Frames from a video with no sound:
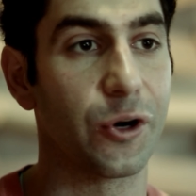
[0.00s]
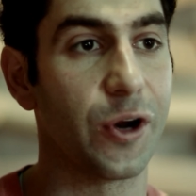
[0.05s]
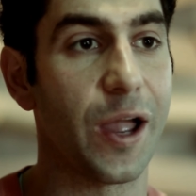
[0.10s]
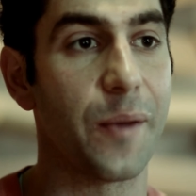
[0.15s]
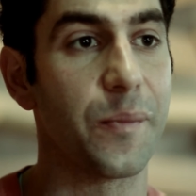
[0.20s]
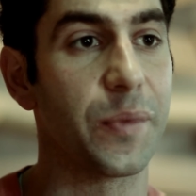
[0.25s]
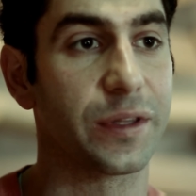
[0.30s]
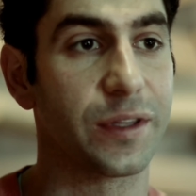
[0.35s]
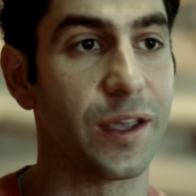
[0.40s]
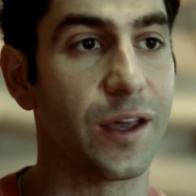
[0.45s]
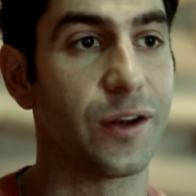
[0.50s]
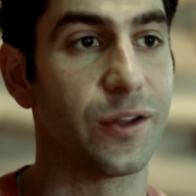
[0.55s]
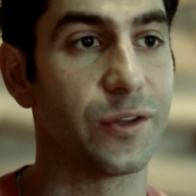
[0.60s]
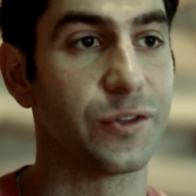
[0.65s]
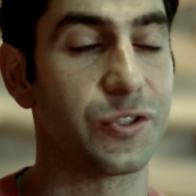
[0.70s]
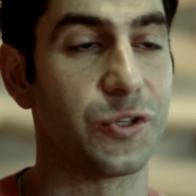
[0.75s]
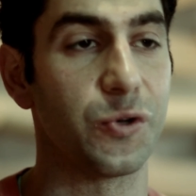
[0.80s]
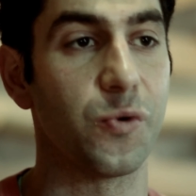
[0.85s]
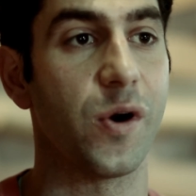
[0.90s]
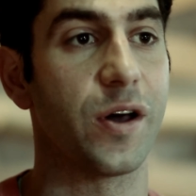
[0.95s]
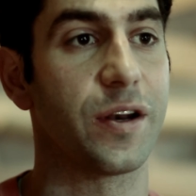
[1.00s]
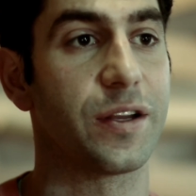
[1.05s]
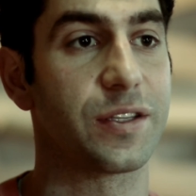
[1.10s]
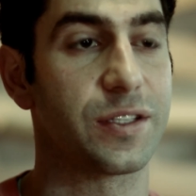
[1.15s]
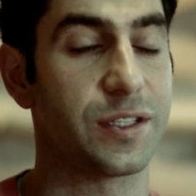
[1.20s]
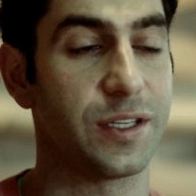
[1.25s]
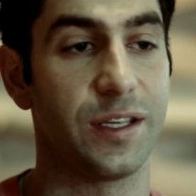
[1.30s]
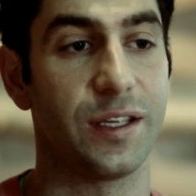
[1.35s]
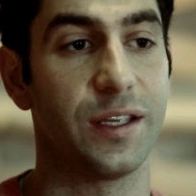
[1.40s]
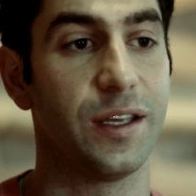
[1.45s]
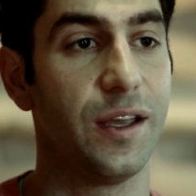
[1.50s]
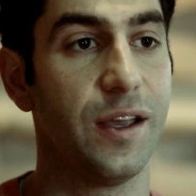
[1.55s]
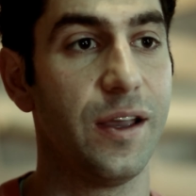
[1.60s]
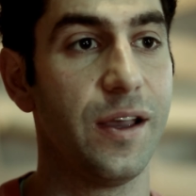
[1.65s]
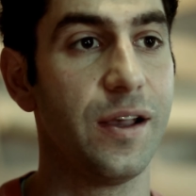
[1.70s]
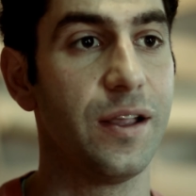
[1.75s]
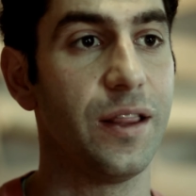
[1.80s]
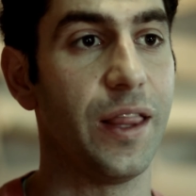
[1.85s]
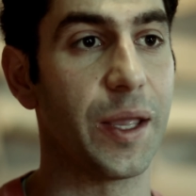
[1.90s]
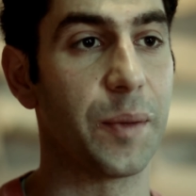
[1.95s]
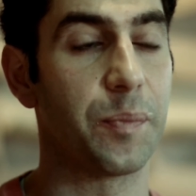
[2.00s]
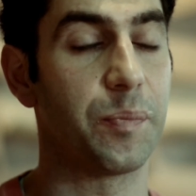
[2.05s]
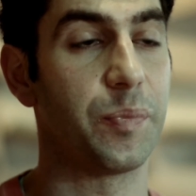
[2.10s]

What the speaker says: at McDonald's, do you want to see like